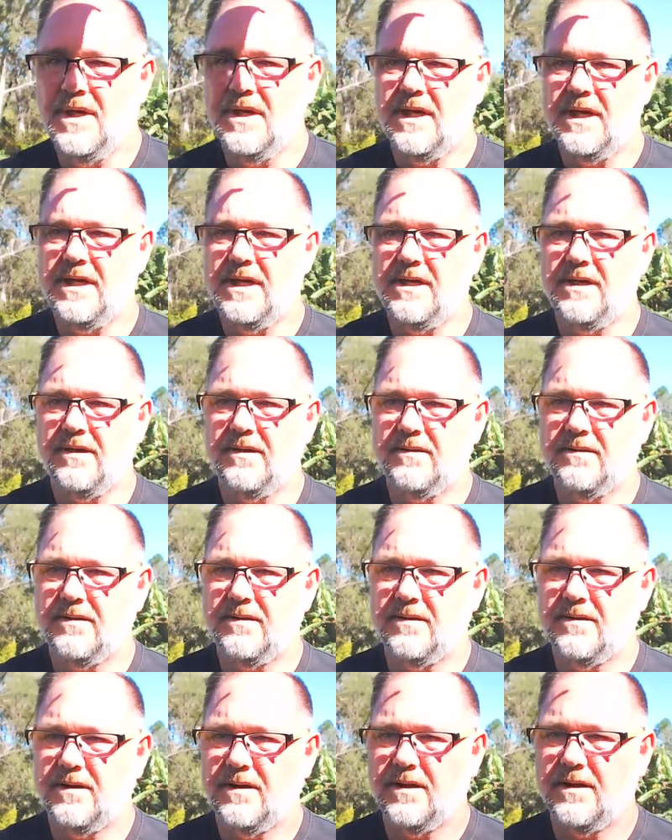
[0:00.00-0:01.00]
Any
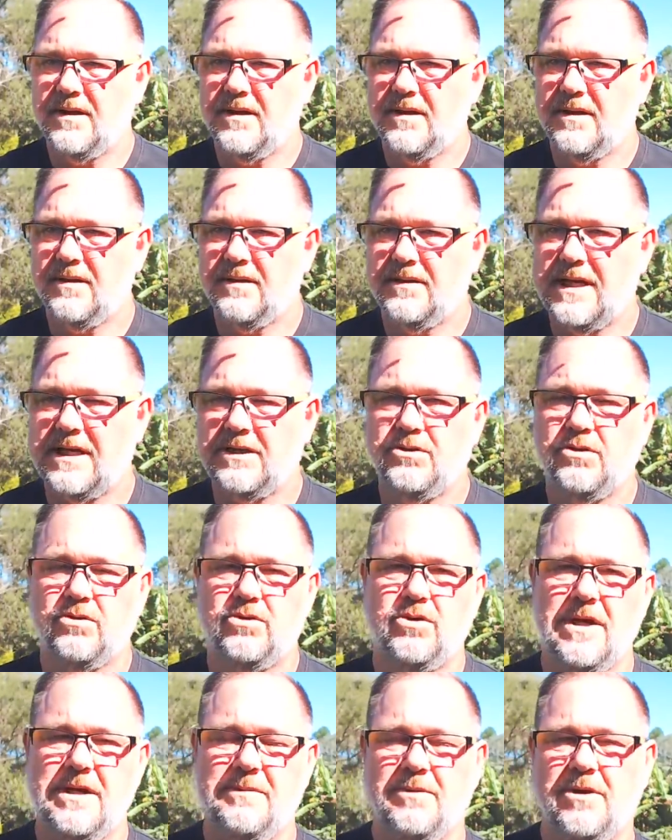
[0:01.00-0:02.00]
natural
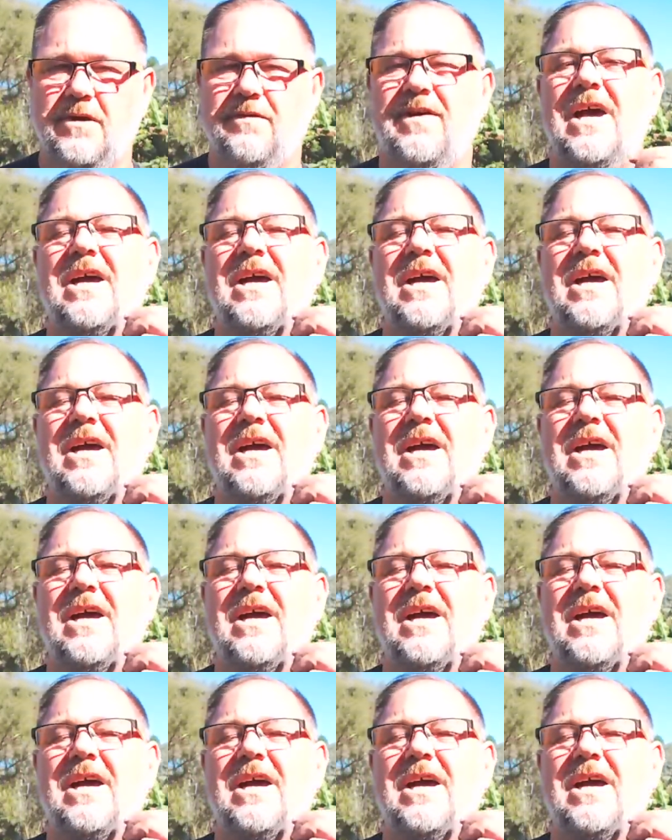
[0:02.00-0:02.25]
treatment of